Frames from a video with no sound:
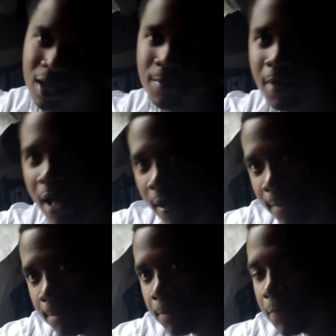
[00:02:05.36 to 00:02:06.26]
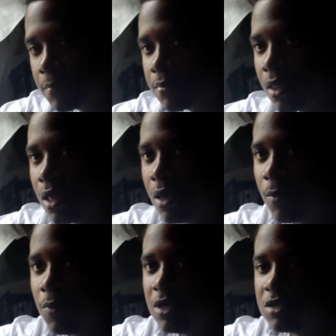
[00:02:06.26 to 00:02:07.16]
hip hop.
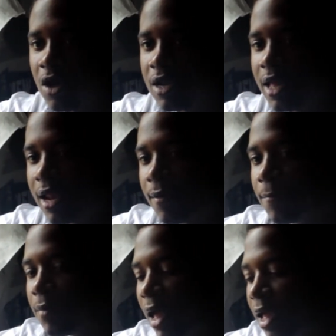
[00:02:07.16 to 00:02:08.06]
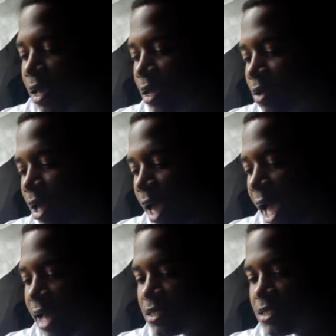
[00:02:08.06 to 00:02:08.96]
We started getting like,
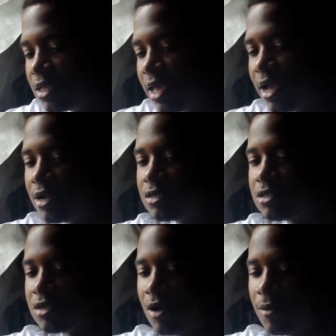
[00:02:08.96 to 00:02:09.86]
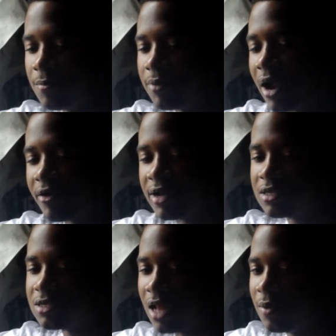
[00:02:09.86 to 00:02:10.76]
as the years
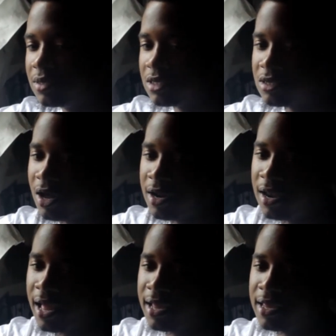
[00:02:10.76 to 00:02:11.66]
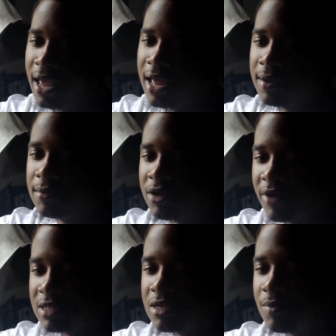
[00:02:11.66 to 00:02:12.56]
progressed, like we just started like getting
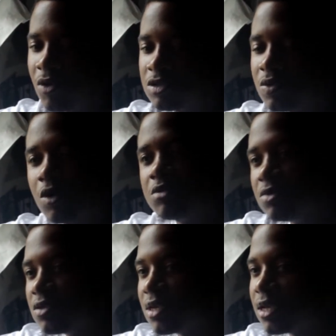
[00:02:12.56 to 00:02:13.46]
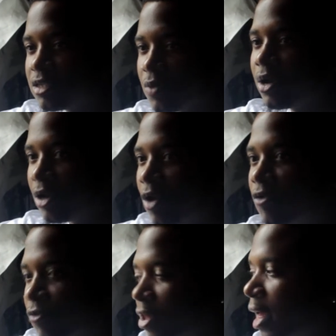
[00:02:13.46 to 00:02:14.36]
directed more towards music. So we're known
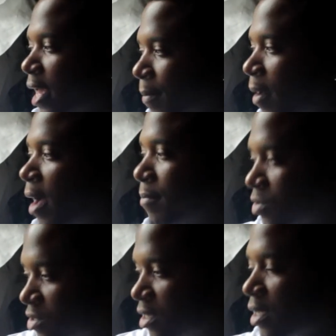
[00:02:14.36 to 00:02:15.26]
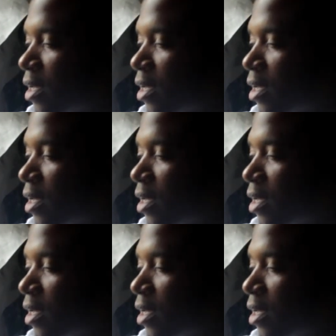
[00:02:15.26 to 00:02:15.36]
for like hip hop music. Right.